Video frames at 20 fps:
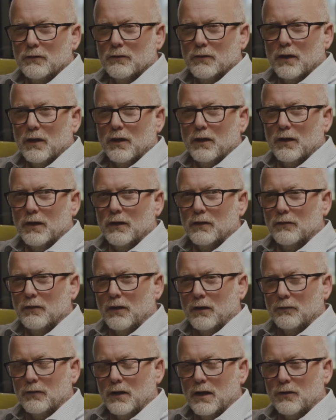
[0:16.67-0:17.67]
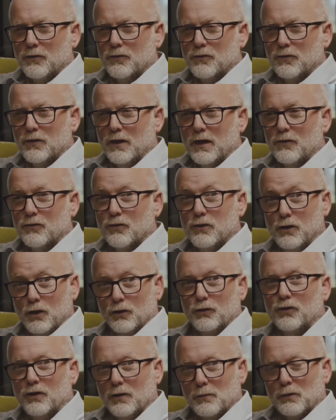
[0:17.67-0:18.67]
earlier, it's
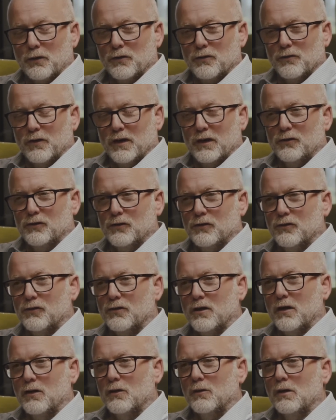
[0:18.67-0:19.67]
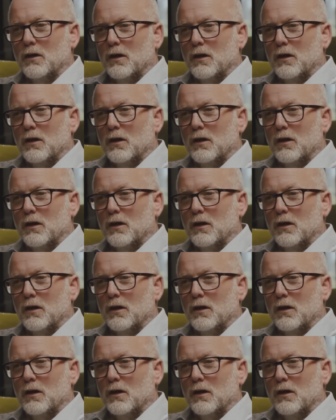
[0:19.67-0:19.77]
long-term preservation. So